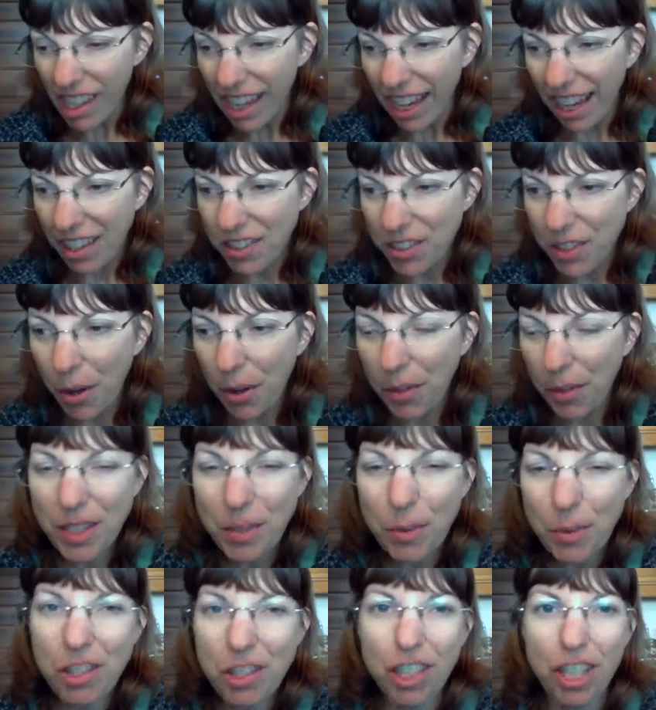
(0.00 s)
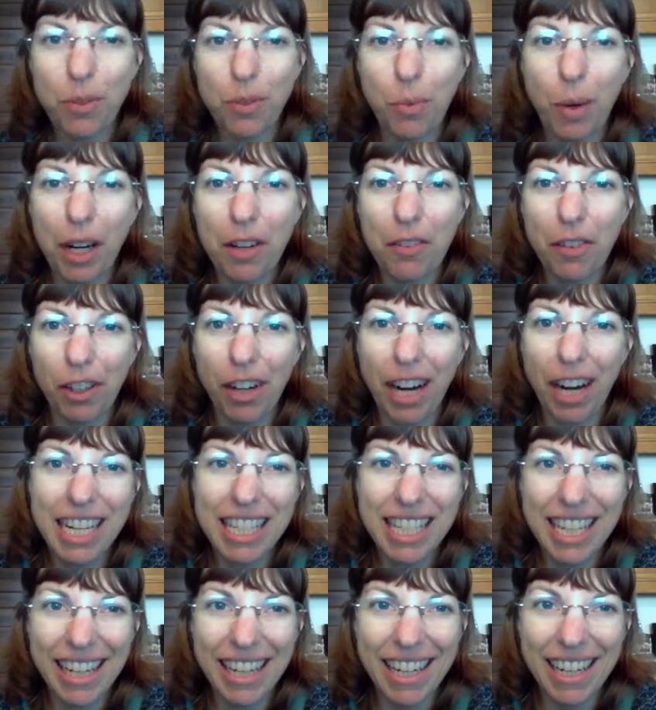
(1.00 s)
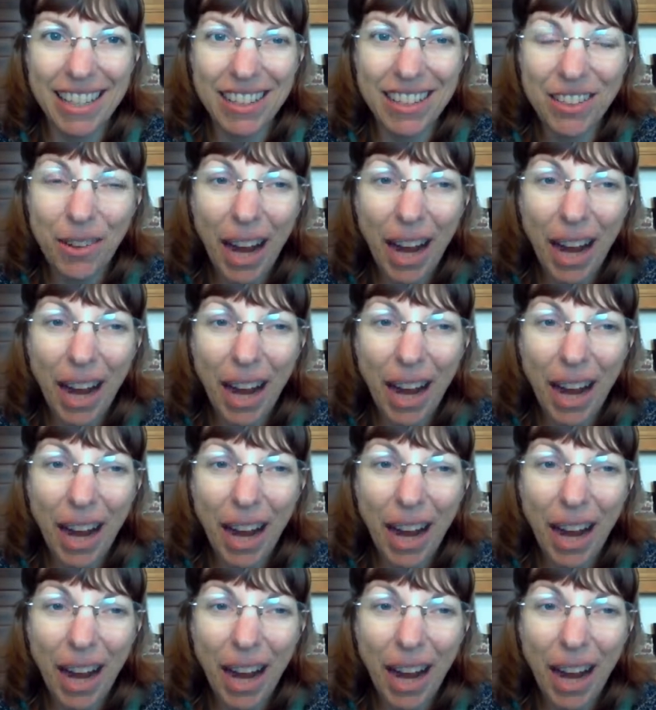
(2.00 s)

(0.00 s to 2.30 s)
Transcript: And so this was just one of her ideas.